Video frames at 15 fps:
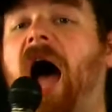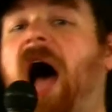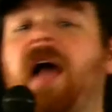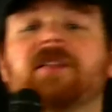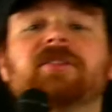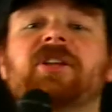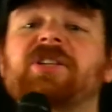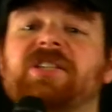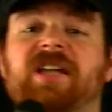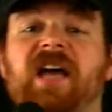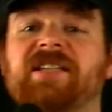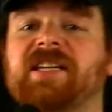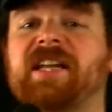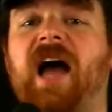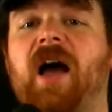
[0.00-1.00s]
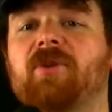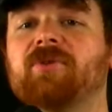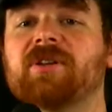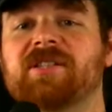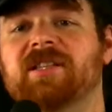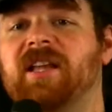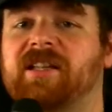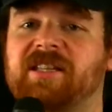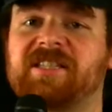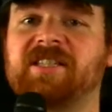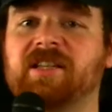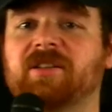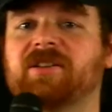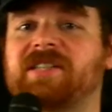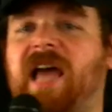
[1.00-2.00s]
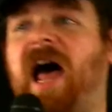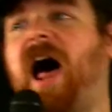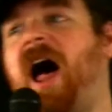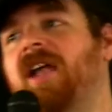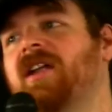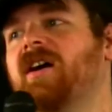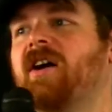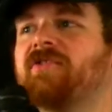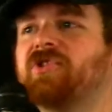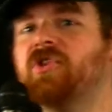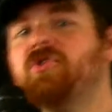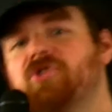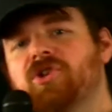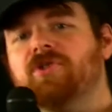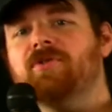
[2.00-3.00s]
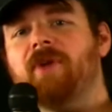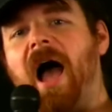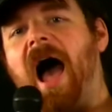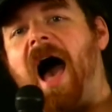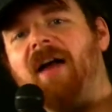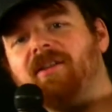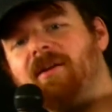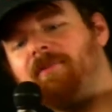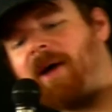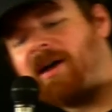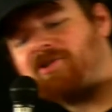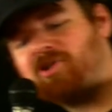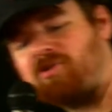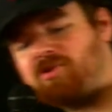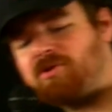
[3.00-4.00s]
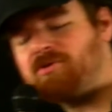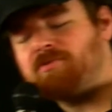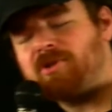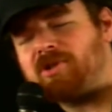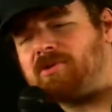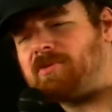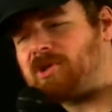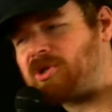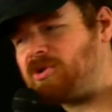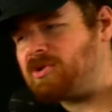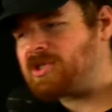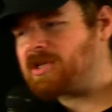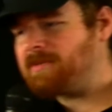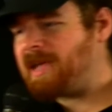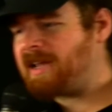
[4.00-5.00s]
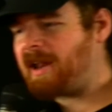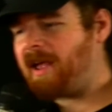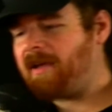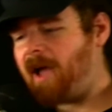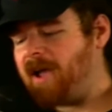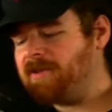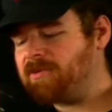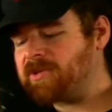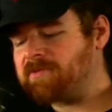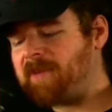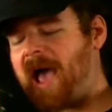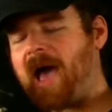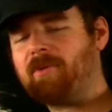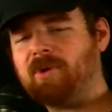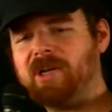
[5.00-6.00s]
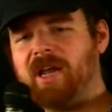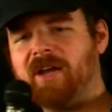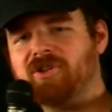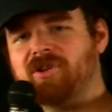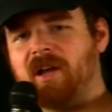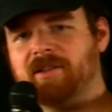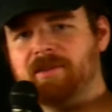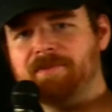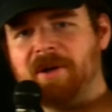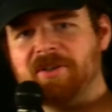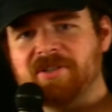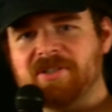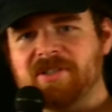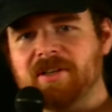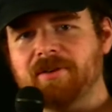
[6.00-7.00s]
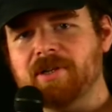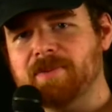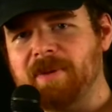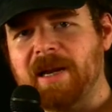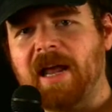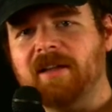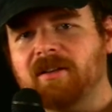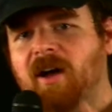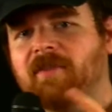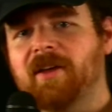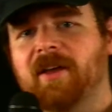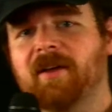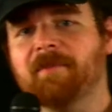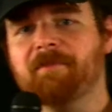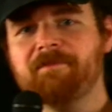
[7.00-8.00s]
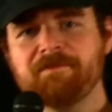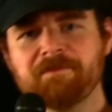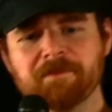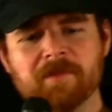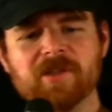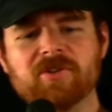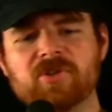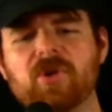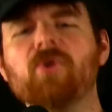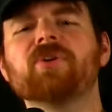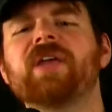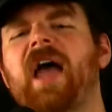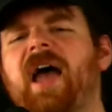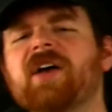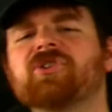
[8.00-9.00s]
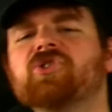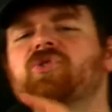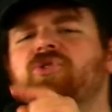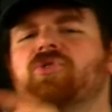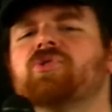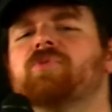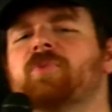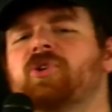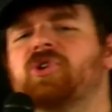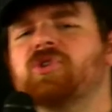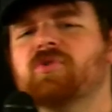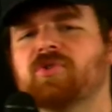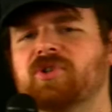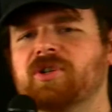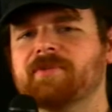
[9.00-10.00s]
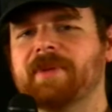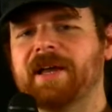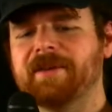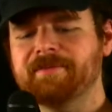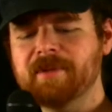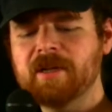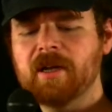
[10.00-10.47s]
Listen, as a guy who doesn't like the Steelers, I love Juju. I love my Juju Smith-Schuster, man. I was mad when he got drafted by the Steelers, but I love him. So, yeah, Juju Smith-Schuster, man.